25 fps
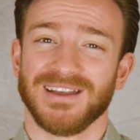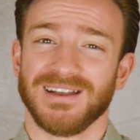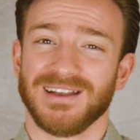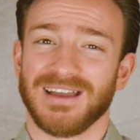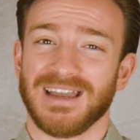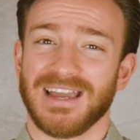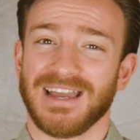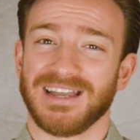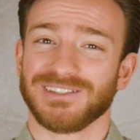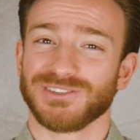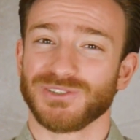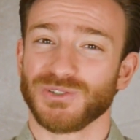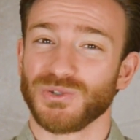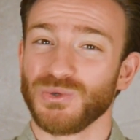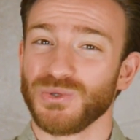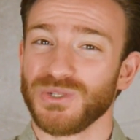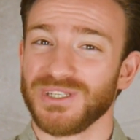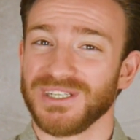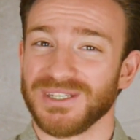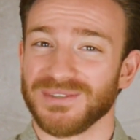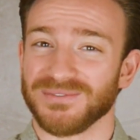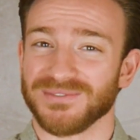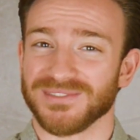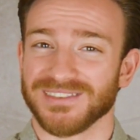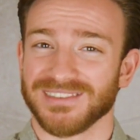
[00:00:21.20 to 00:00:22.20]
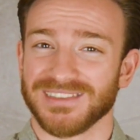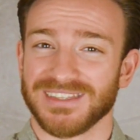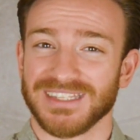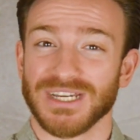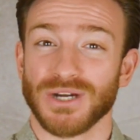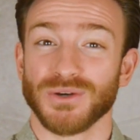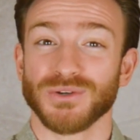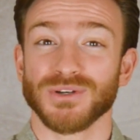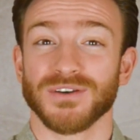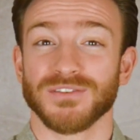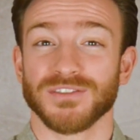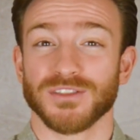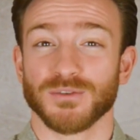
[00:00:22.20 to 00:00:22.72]
And Rudi, the
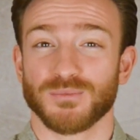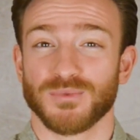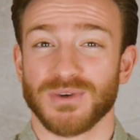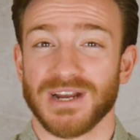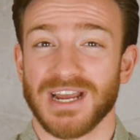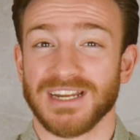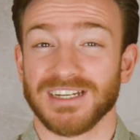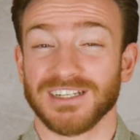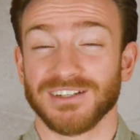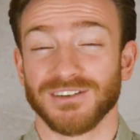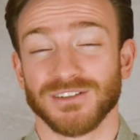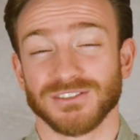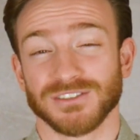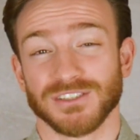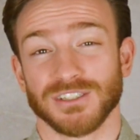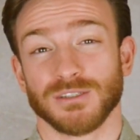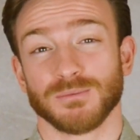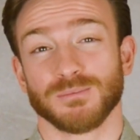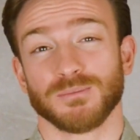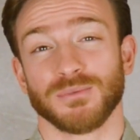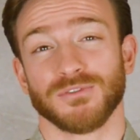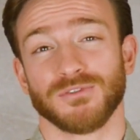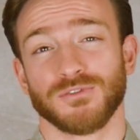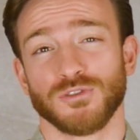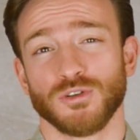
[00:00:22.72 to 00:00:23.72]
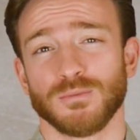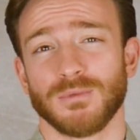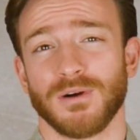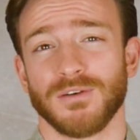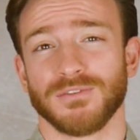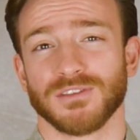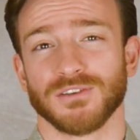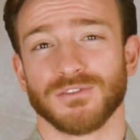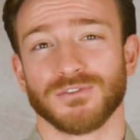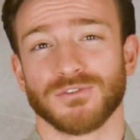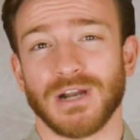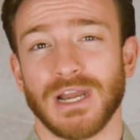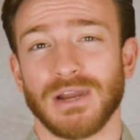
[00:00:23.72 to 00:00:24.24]
owner of the brand and also the perfumer of
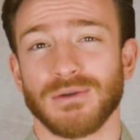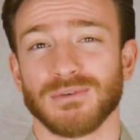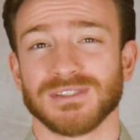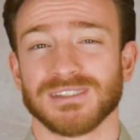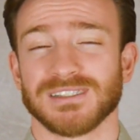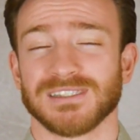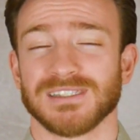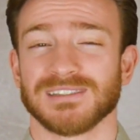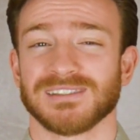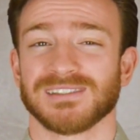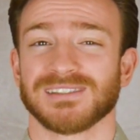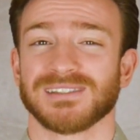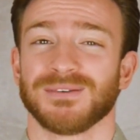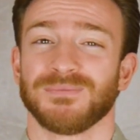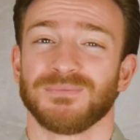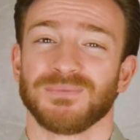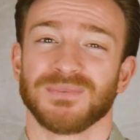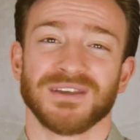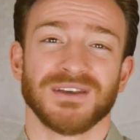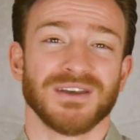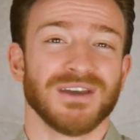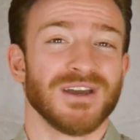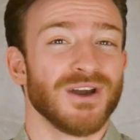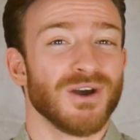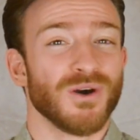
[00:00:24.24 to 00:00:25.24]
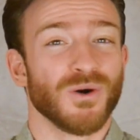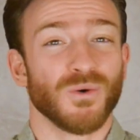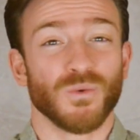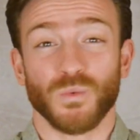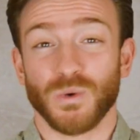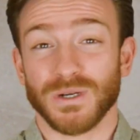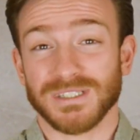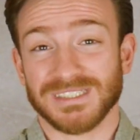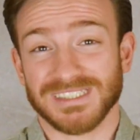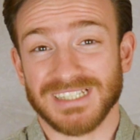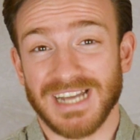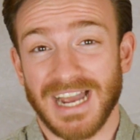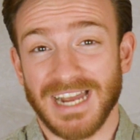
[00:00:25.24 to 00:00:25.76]
the fragrances,
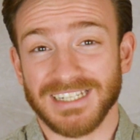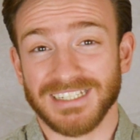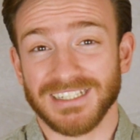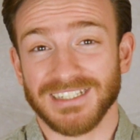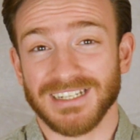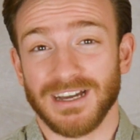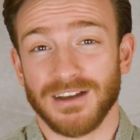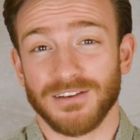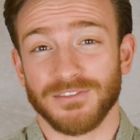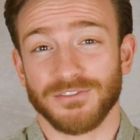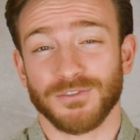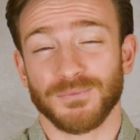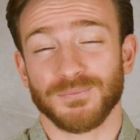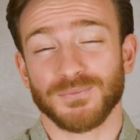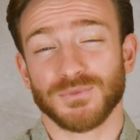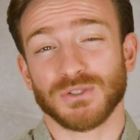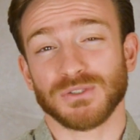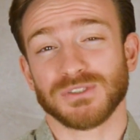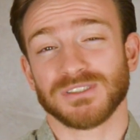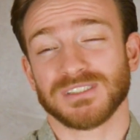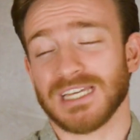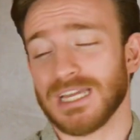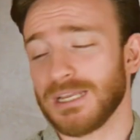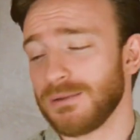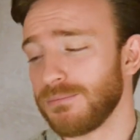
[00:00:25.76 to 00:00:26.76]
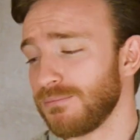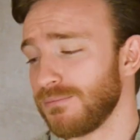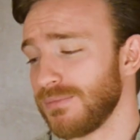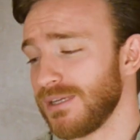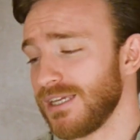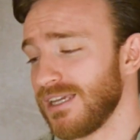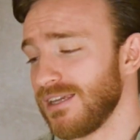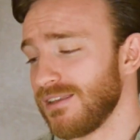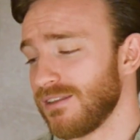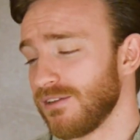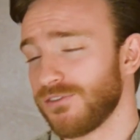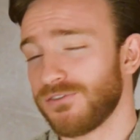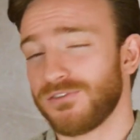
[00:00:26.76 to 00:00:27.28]
was kind enough to send
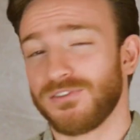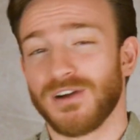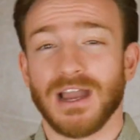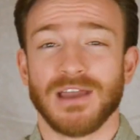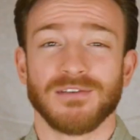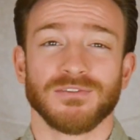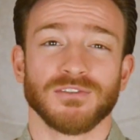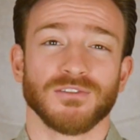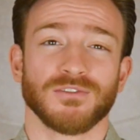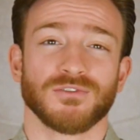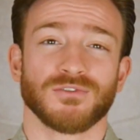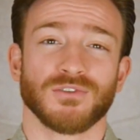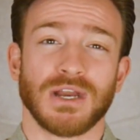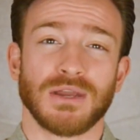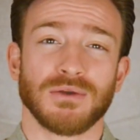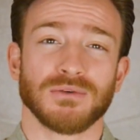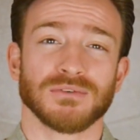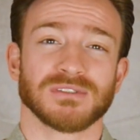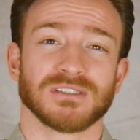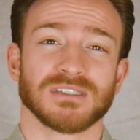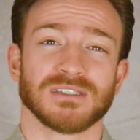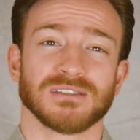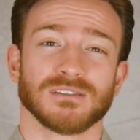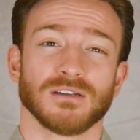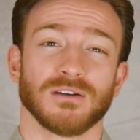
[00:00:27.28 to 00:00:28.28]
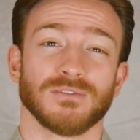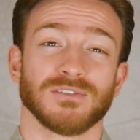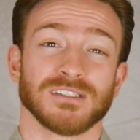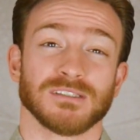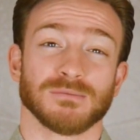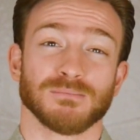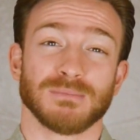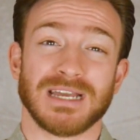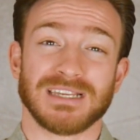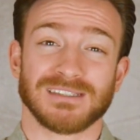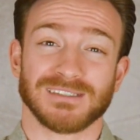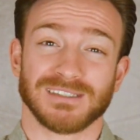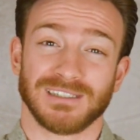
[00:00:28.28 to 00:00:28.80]
me the 5 fragrances of his
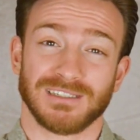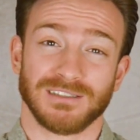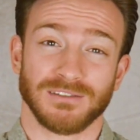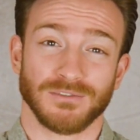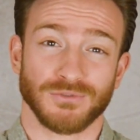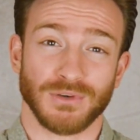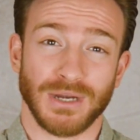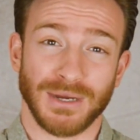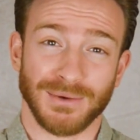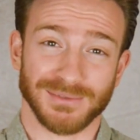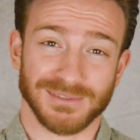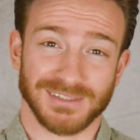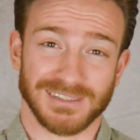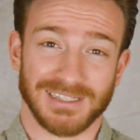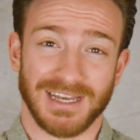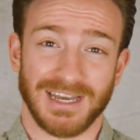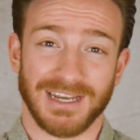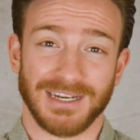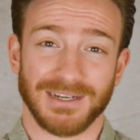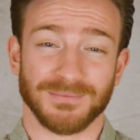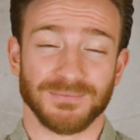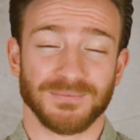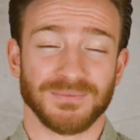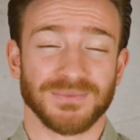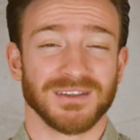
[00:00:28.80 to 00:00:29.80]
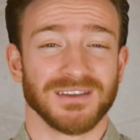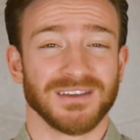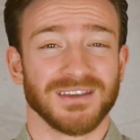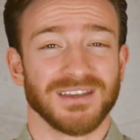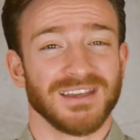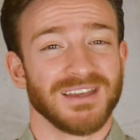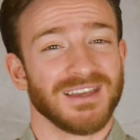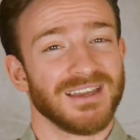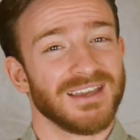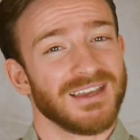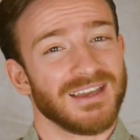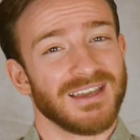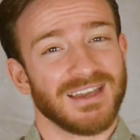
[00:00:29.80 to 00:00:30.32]
masculine fragrance line.
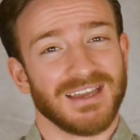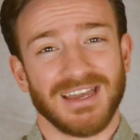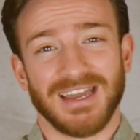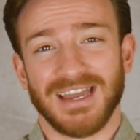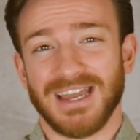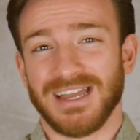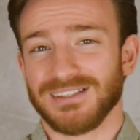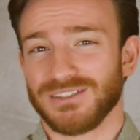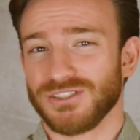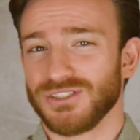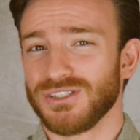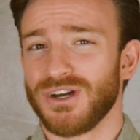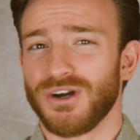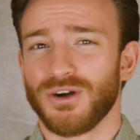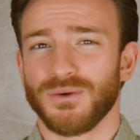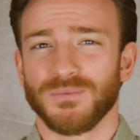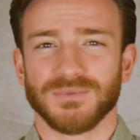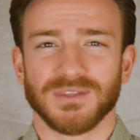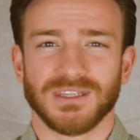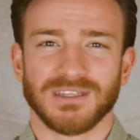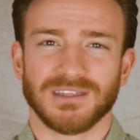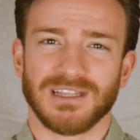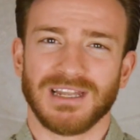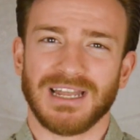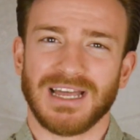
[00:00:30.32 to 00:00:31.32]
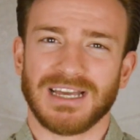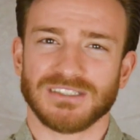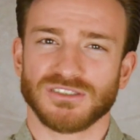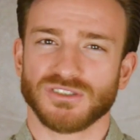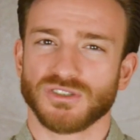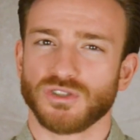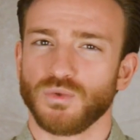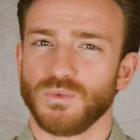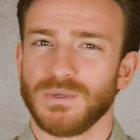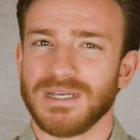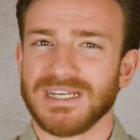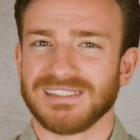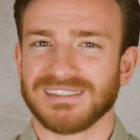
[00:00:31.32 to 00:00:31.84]
And you know, in the last
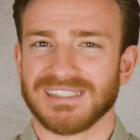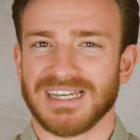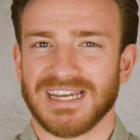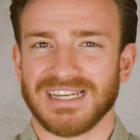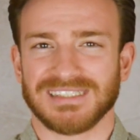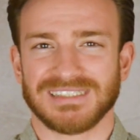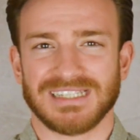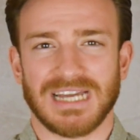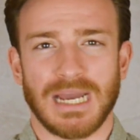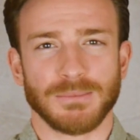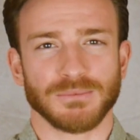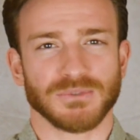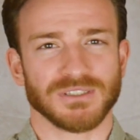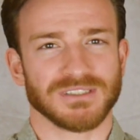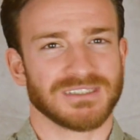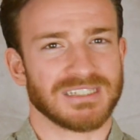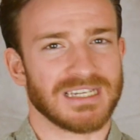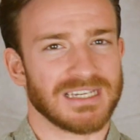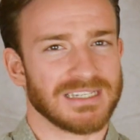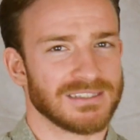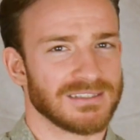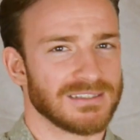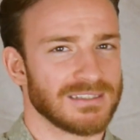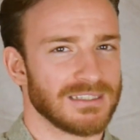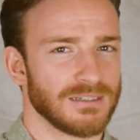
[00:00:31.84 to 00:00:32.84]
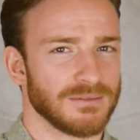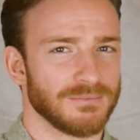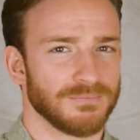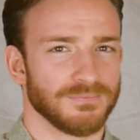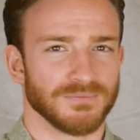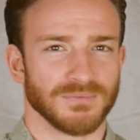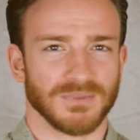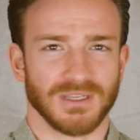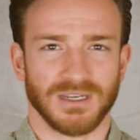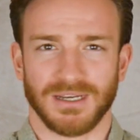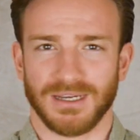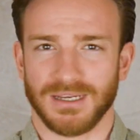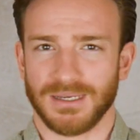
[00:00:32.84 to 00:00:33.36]
2 weeks I had time to test them.
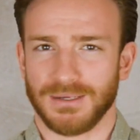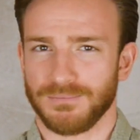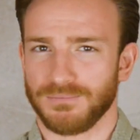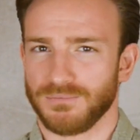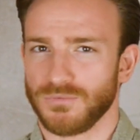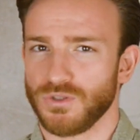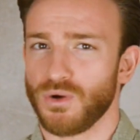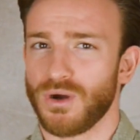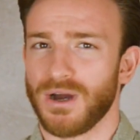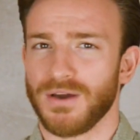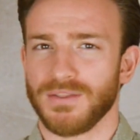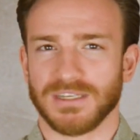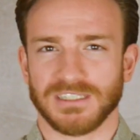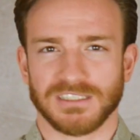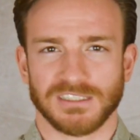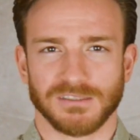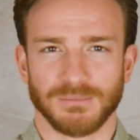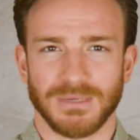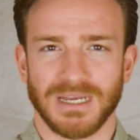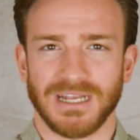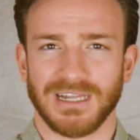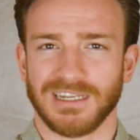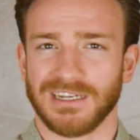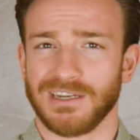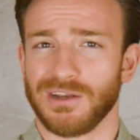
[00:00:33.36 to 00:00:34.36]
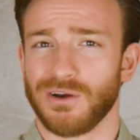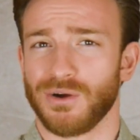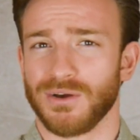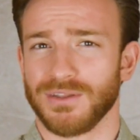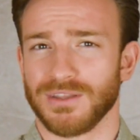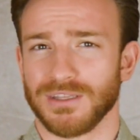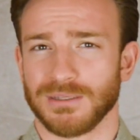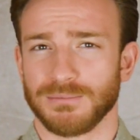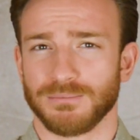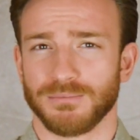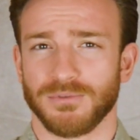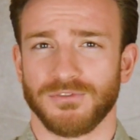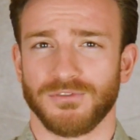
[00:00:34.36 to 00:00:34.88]
I know how they smell, I know how
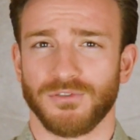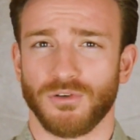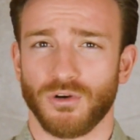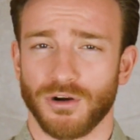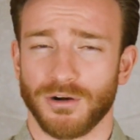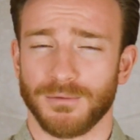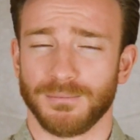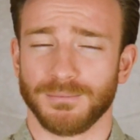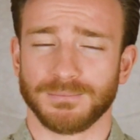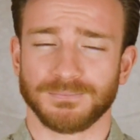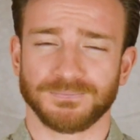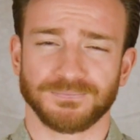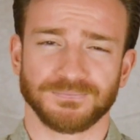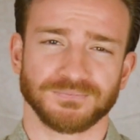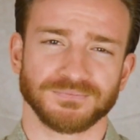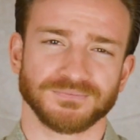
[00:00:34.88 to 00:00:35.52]
they perform.